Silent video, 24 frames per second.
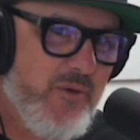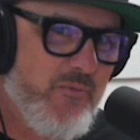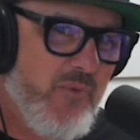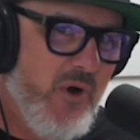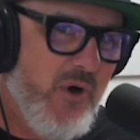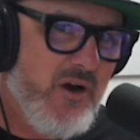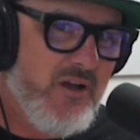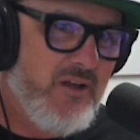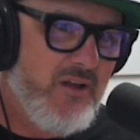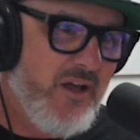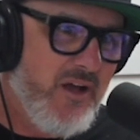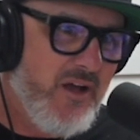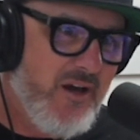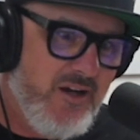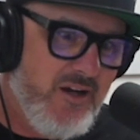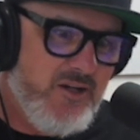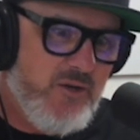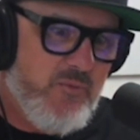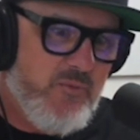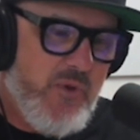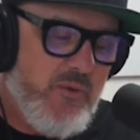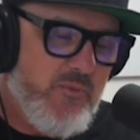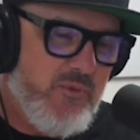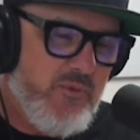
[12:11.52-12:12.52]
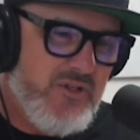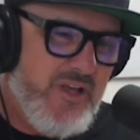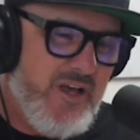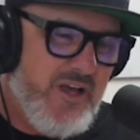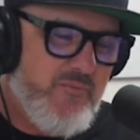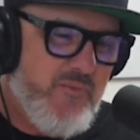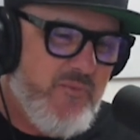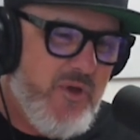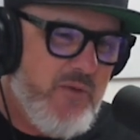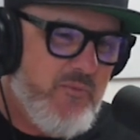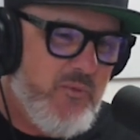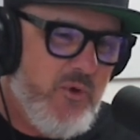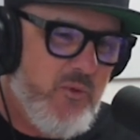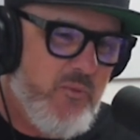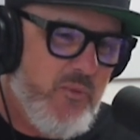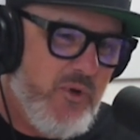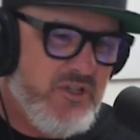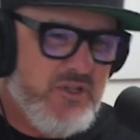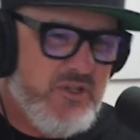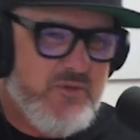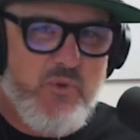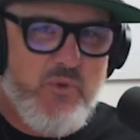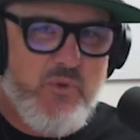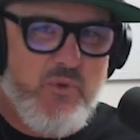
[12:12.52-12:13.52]
parking lot. 100 people is a lot of people,
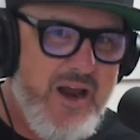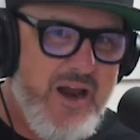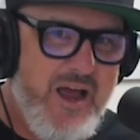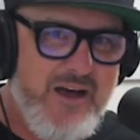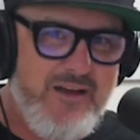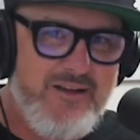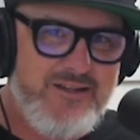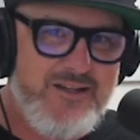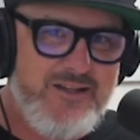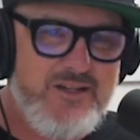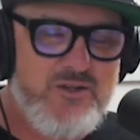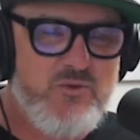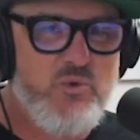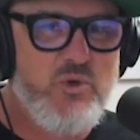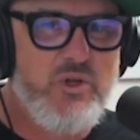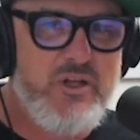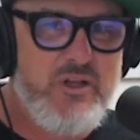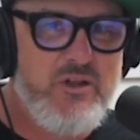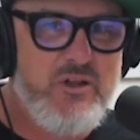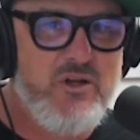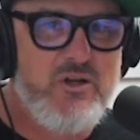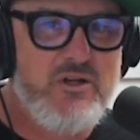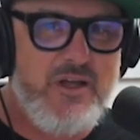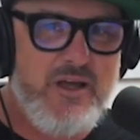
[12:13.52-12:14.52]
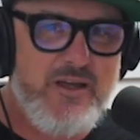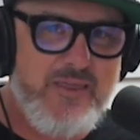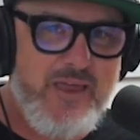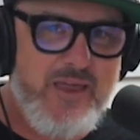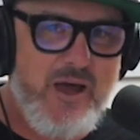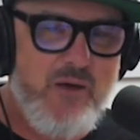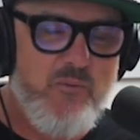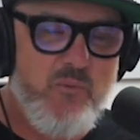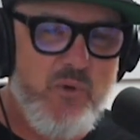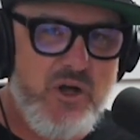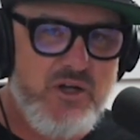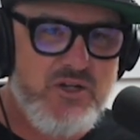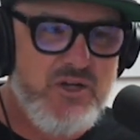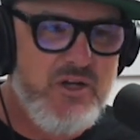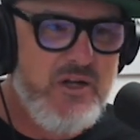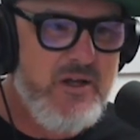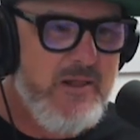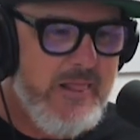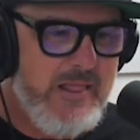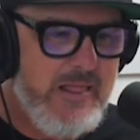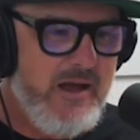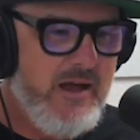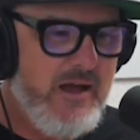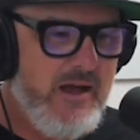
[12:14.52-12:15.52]
but spread out, it doesn't really look like that much.
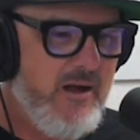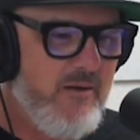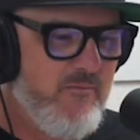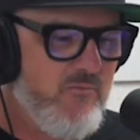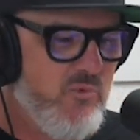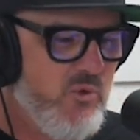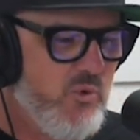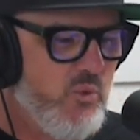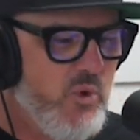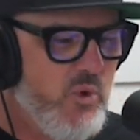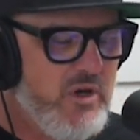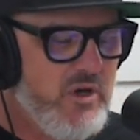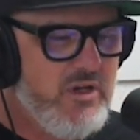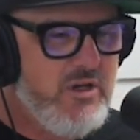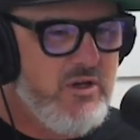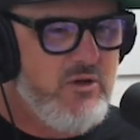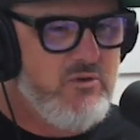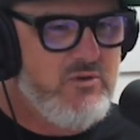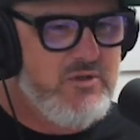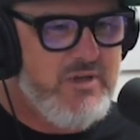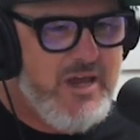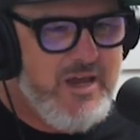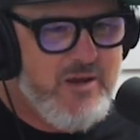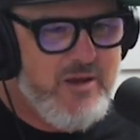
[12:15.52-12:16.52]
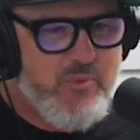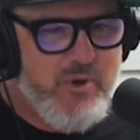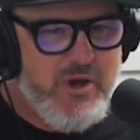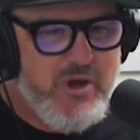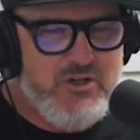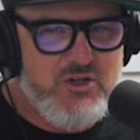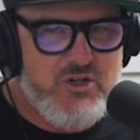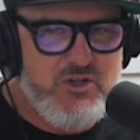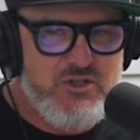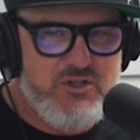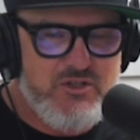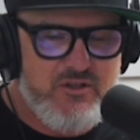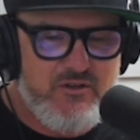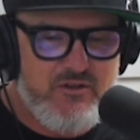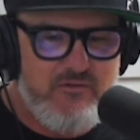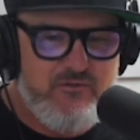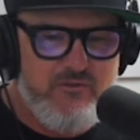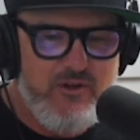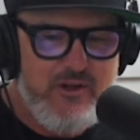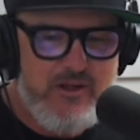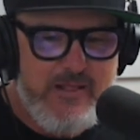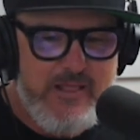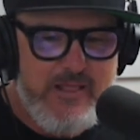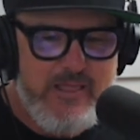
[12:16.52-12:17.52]
When you take a
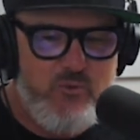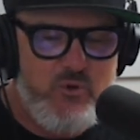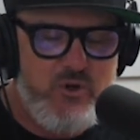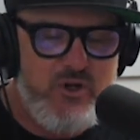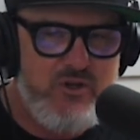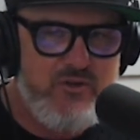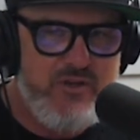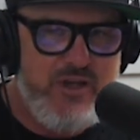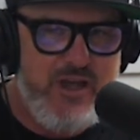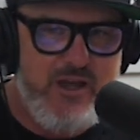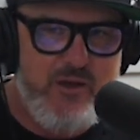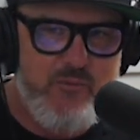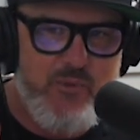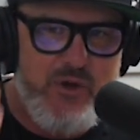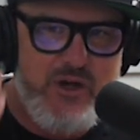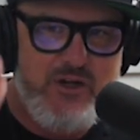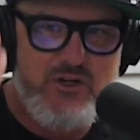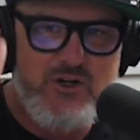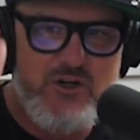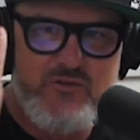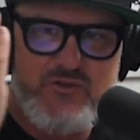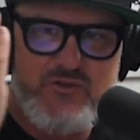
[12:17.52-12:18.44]
picture of